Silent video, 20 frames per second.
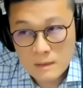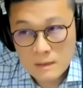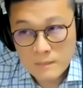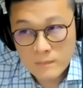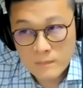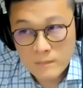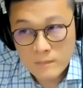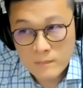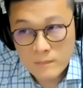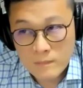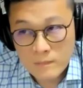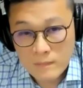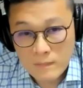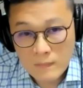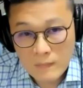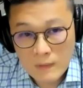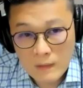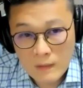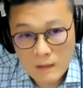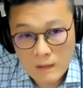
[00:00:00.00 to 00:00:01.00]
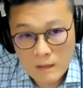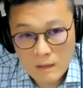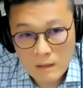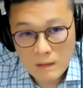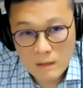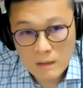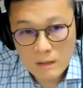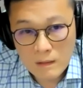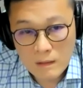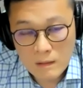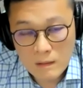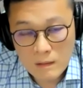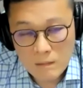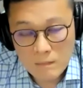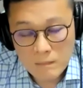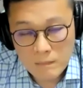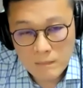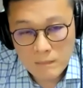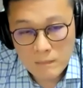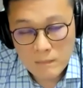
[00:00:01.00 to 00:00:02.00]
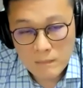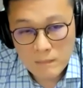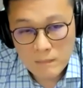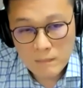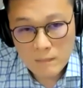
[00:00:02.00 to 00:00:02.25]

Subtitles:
Right. So that's where you